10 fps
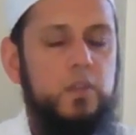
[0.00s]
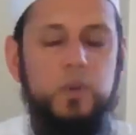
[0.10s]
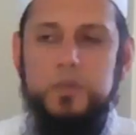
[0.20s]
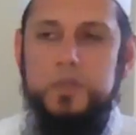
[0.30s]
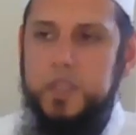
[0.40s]

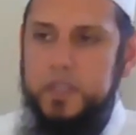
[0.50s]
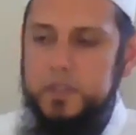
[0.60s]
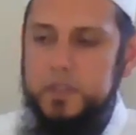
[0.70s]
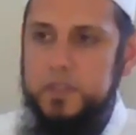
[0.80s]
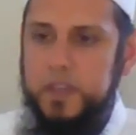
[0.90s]
those
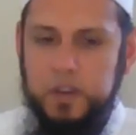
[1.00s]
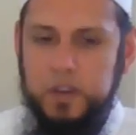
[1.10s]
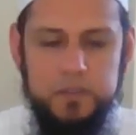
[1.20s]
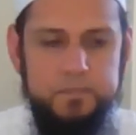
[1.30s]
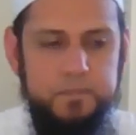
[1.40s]
things that
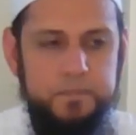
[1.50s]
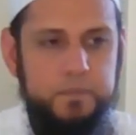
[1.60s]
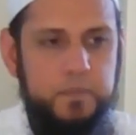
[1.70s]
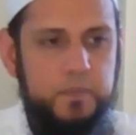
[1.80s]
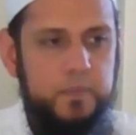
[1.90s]
are
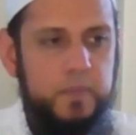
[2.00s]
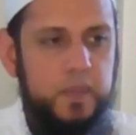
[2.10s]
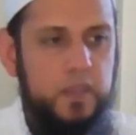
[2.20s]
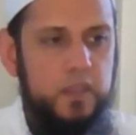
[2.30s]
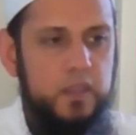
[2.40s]

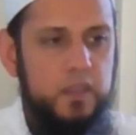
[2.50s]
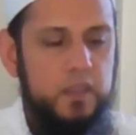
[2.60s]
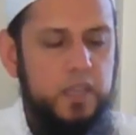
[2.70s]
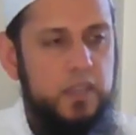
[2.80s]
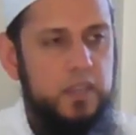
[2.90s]

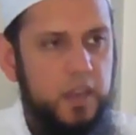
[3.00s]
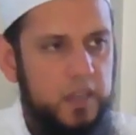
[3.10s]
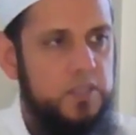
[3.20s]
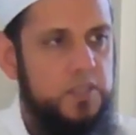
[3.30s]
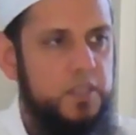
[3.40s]
in the
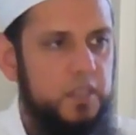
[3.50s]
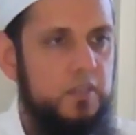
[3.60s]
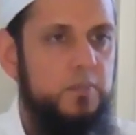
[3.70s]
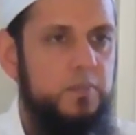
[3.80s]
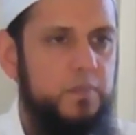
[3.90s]

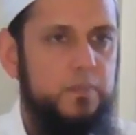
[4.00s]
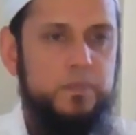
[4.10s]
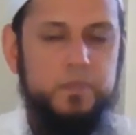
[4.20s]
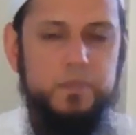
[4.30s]
unseen